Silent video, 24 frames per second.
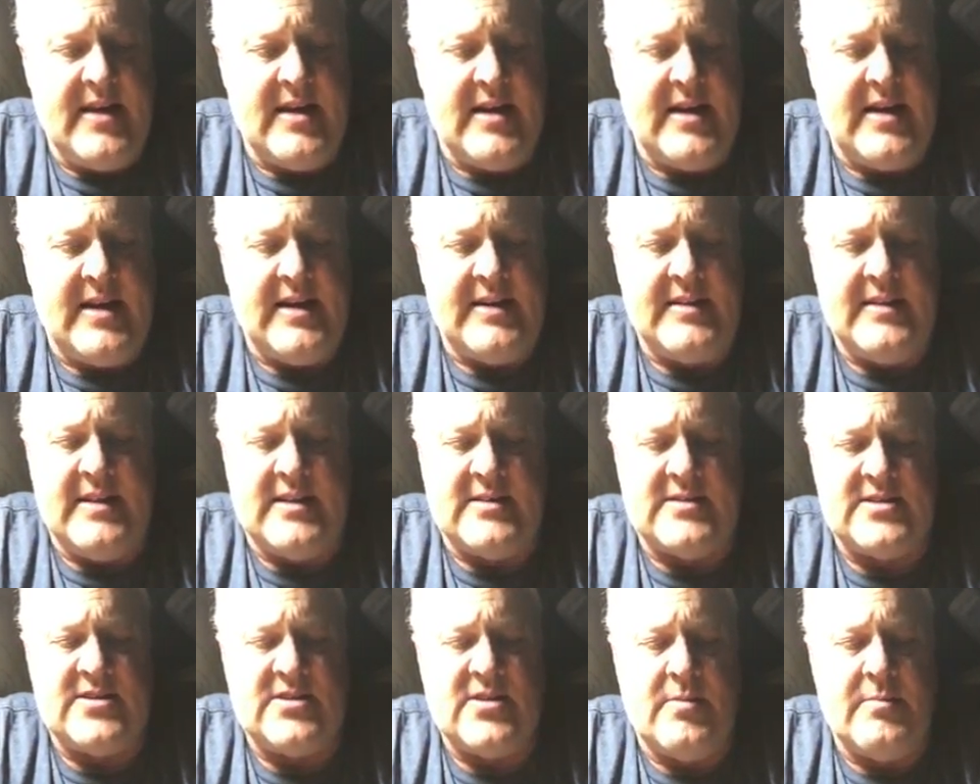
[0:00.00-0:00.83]
And
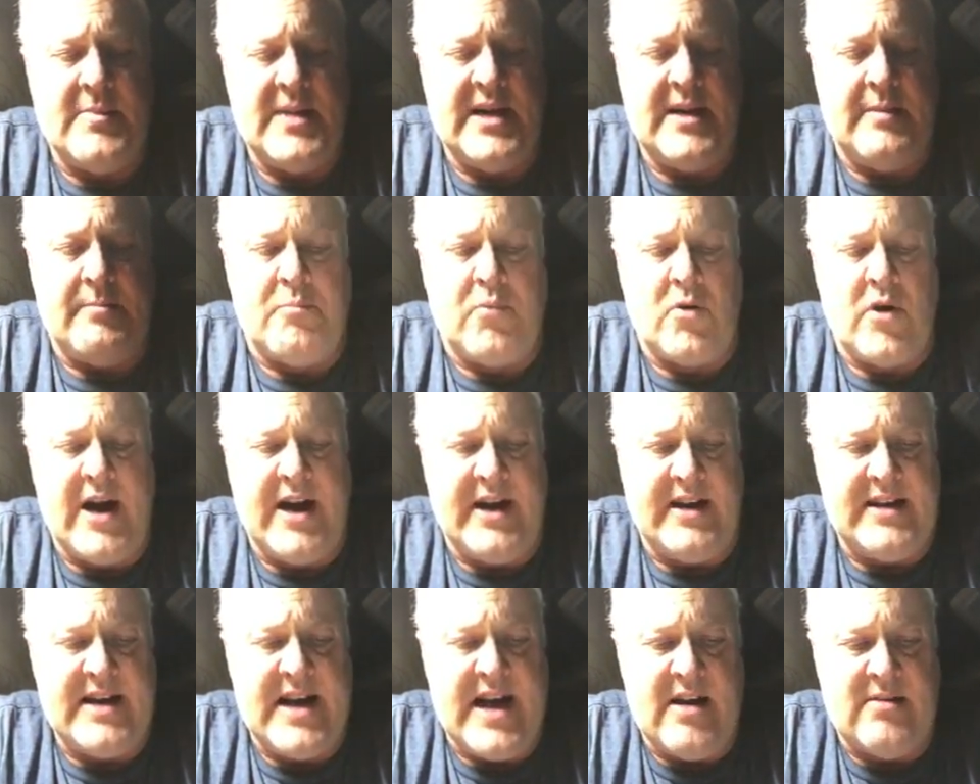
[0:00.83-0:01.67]
there's so many
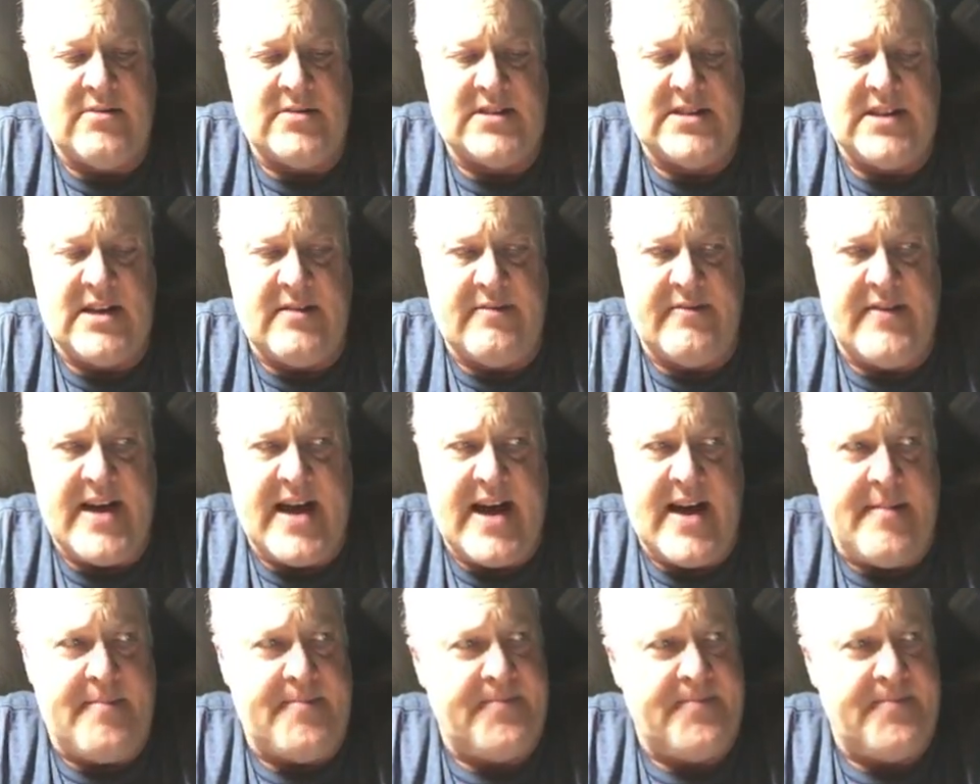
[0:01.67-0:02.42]
breakdowns of that.